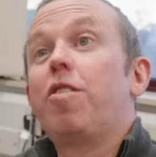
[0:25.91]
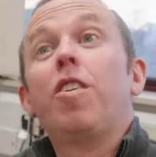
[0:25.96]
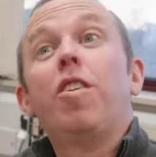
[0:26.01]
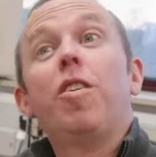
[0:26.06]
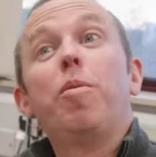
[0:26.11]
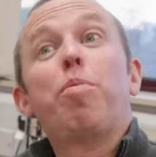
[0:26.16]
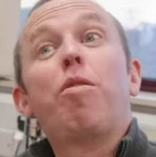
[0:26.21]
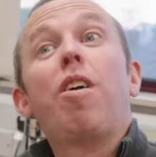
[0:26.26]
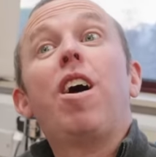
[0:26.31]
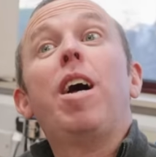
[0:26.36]
So
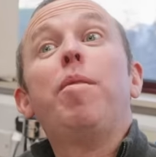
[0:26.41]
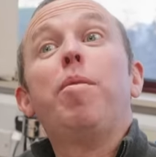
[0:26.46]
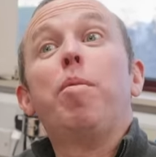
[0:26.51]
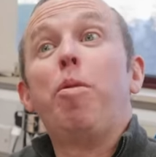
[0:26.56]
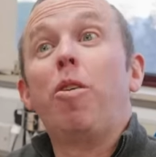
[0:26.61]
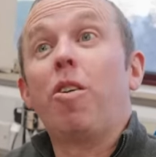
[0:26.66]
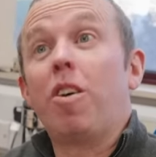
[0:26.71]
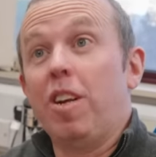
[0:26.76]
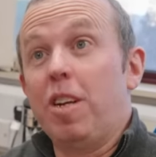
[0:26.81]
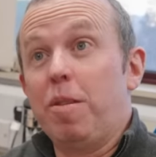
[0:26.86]
the prime
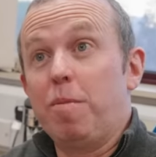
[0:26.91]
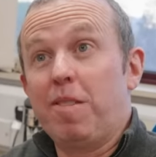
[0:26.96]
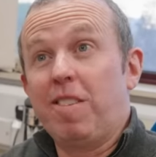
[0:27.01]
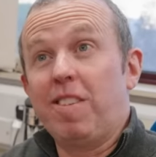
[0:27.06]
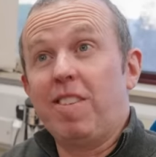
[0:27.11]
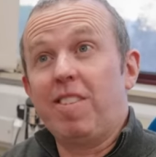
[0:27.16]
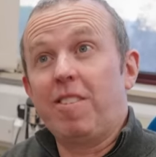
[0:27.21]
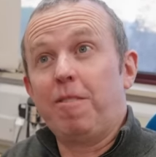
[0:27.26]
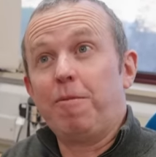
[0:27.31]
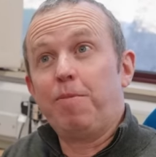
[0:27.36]

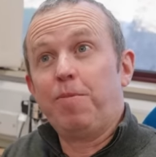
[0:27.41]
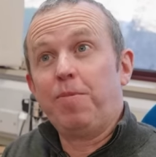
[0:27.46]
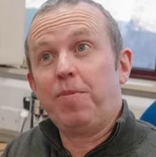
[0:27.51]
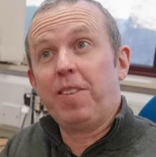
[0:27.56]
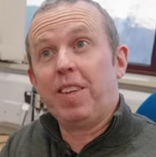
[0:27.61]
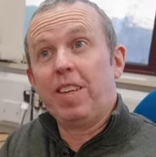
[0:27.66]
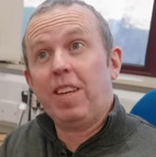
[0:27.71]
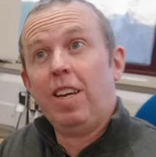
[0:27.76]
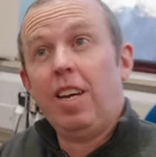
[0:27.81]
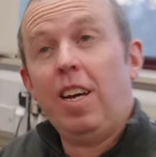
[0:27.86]
apocalypses.
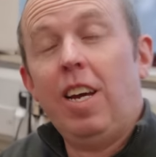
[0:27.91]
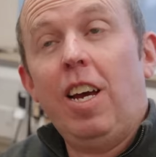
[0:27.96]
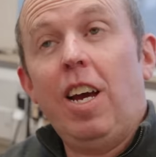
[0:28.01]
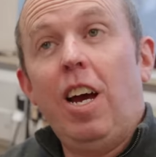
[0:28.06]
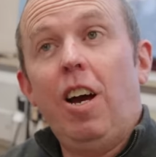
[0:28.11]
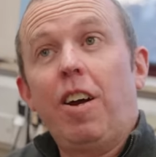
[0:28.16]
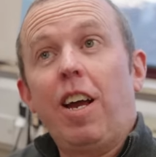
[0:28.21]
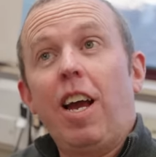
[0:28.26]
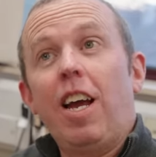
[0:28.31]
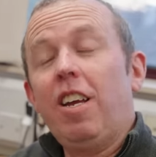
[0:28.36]

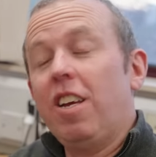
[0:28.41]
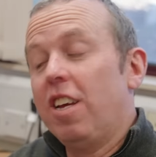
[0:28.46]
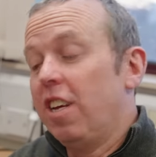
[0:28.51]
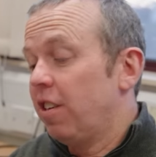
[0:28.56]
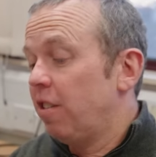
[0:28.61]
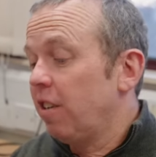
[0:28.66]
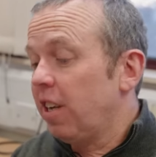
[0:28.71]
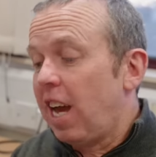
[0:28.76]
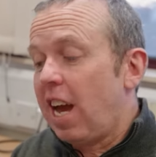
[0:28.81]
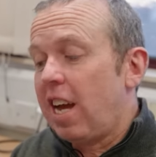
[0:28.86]
Okay,
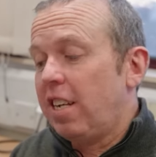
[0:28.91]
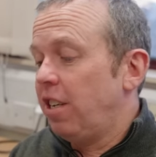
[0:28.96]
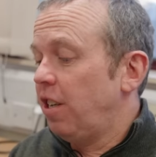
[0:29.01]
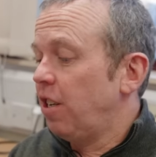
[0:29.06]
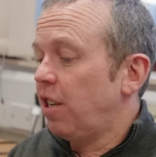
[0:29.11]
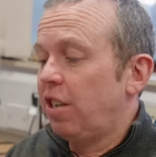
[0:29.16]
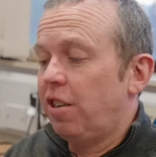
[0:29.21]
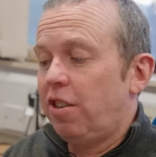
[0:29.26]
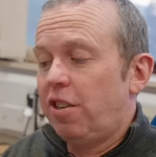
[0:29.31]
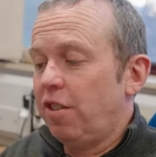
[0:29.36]
so again,
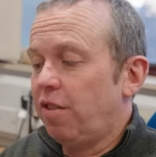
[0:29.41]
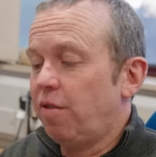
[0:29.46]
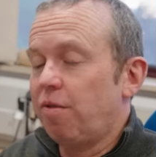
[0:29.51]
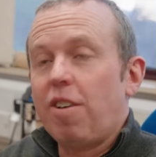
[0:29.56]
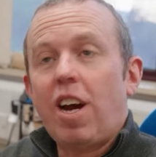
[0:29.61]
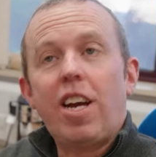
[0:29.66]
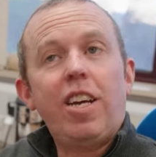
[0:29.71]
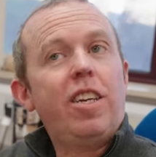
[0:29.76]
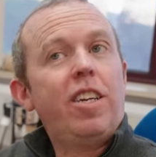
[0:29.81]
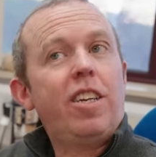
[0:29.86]
you can just
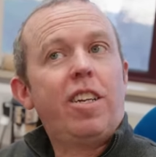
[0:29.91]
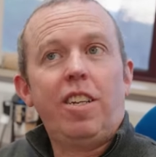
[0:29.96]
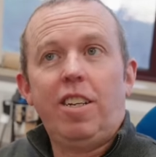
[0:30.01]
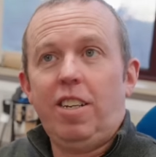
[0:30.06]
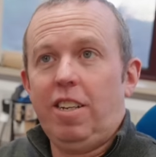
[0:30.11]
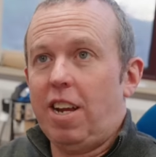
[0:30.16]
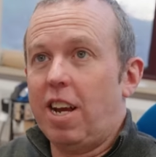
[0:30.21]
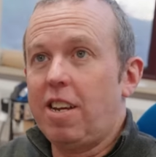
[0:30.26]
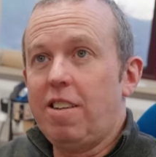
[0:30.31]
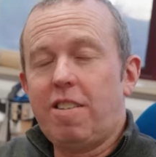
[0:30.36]
write a
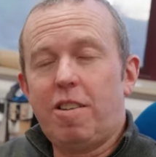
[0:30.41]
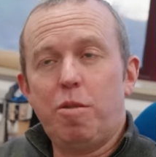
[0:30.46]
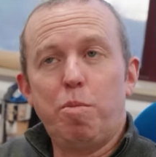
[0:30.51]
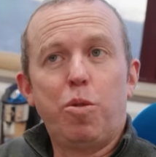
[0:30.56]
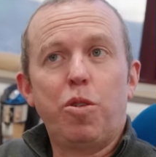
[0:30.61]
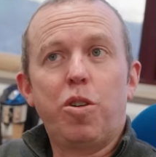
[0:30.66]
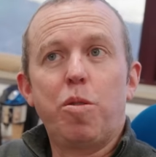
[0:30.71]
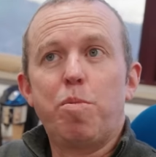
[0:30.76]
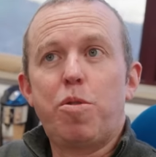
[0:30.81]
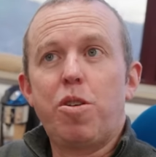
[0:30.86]
nice
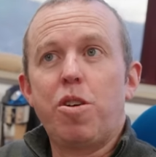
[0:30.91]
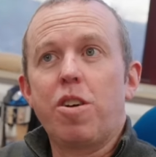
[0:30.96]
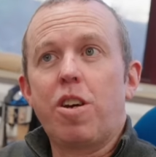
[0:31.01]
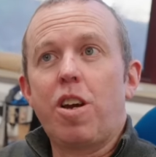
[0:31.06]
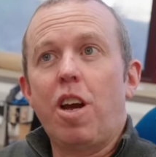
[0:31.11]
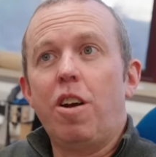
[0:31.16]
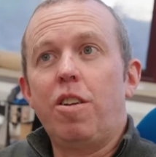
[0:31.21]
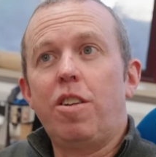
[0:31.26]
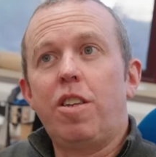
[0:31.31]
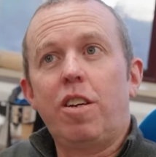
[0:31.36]
simple computer
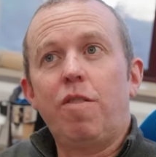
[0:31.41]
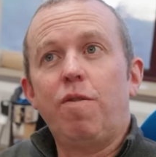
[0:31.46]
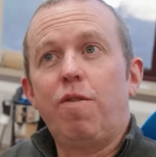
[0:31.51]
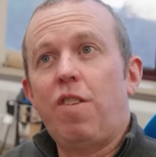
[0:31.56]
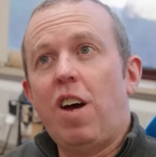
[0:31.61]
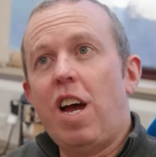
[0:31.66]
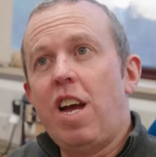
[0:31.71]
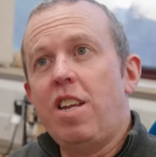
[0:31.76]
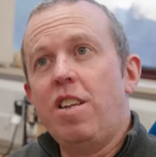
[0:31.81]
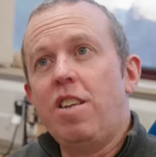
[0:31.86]
code that can
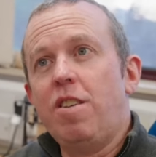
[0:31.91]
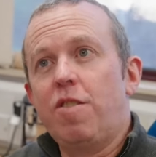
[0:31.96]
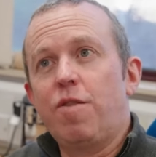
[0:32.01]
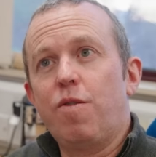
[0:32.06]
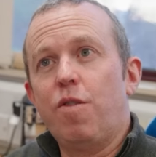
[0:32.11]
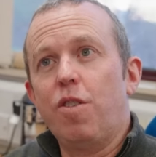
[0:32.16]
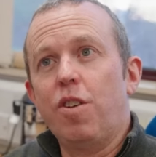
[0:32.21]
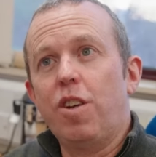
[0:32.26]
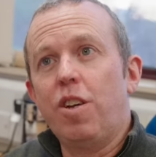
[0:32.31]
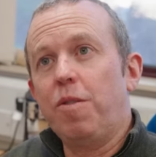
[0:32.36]
find these
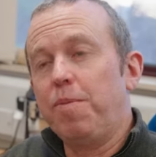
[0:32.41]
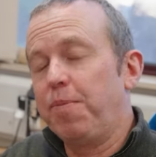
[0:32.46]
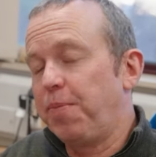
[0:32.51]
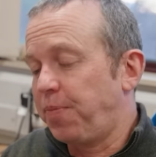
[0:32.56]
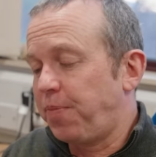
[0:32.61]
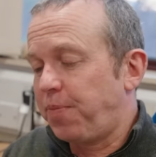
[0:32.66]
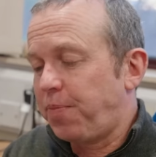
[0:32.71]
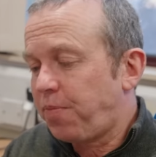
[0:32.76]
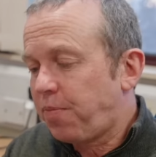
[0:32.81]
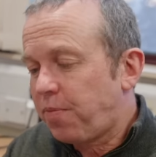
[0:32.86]
for you.
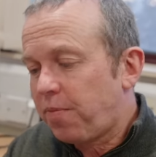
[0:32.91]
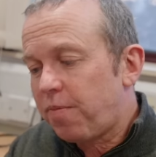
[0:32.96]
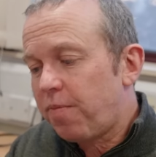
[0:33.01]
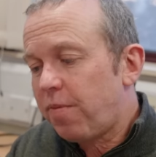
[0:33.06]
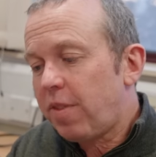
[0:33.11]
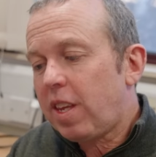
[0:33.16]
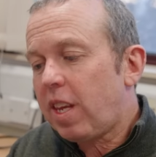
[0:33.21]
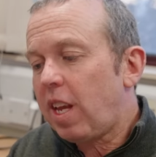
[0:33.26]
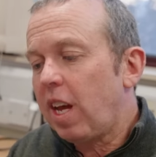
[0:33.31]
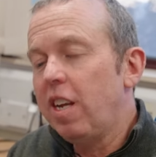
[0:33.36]

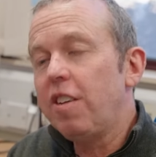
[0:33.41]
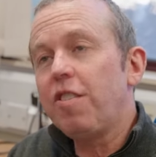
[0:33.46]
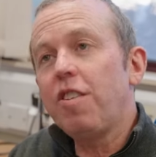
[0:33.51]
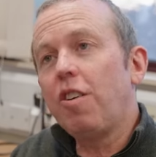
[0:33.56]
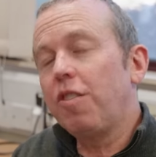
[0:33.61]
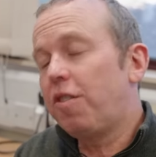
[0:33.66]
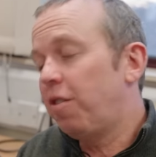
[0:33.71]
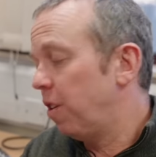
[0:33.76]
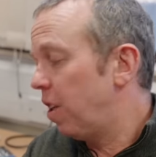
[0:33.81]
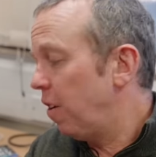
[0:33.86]
And it's
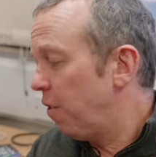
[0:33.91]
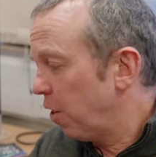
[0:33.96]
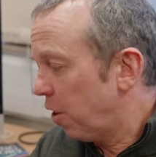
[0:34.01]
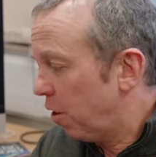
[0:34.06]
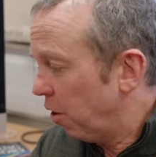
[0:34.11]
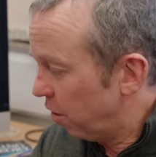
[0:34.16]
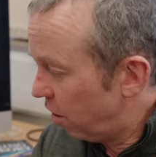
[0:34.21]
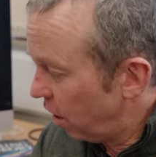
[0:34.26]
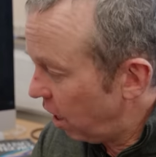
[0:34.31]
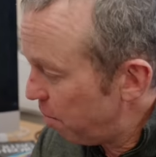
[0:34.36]
not too
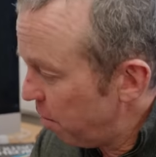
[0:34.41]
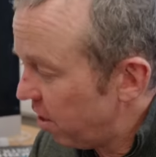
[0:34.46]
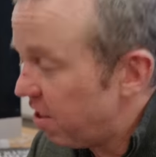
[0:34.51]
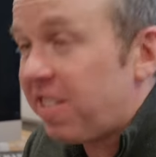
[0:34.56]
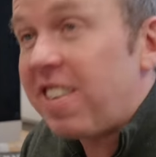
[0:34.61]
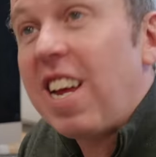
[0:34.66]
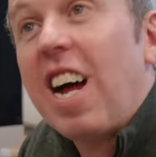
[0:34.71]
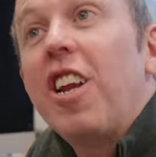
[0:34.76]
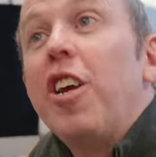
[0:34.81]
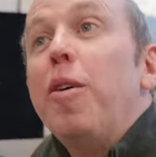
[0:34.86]
difficult. So let me
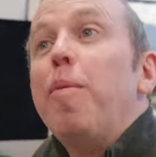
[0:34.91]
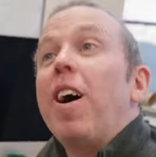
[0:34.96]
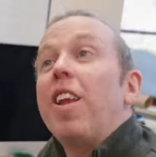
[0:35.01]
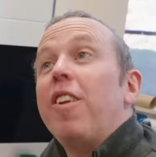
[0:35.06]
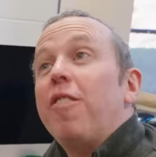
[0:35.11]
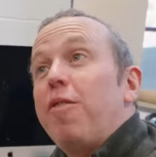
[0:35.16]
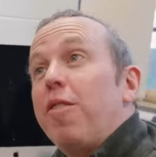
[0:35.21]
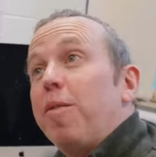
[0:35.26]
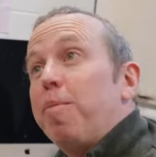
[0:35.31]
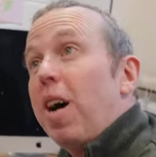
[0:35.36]
just tell you about
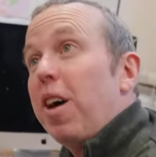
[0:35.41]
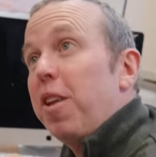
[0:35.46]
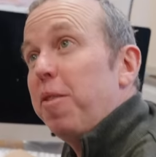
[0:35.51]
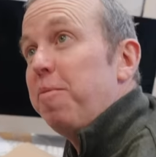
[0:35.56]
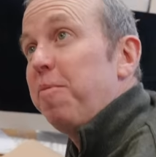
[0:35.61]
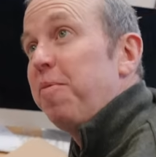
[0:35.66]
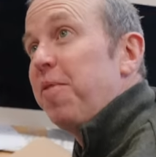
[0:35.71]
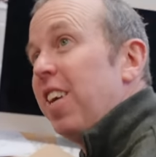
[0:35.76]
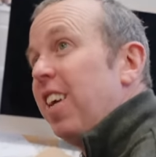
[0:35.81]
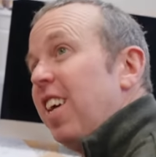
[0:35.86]

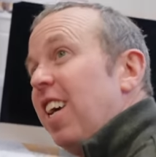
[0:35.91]
them.